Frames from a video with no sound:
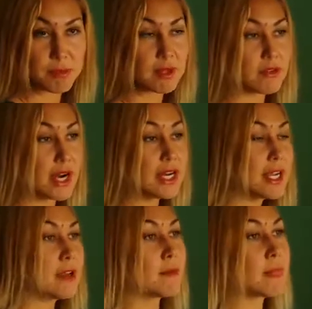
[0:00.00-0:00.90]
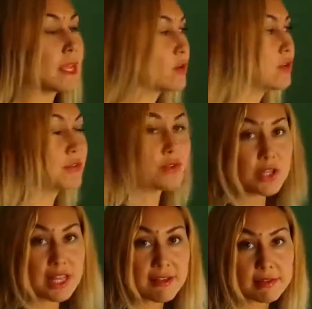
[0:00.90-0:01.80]
people, right? Then on the
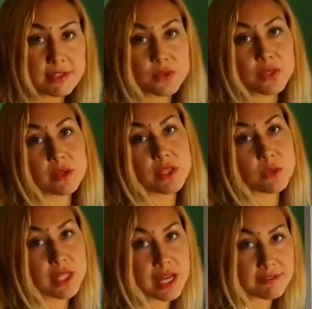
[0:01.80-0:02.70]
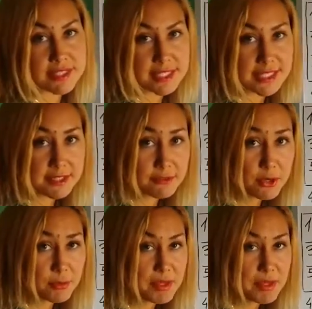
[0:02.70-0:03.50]
third level you will have 64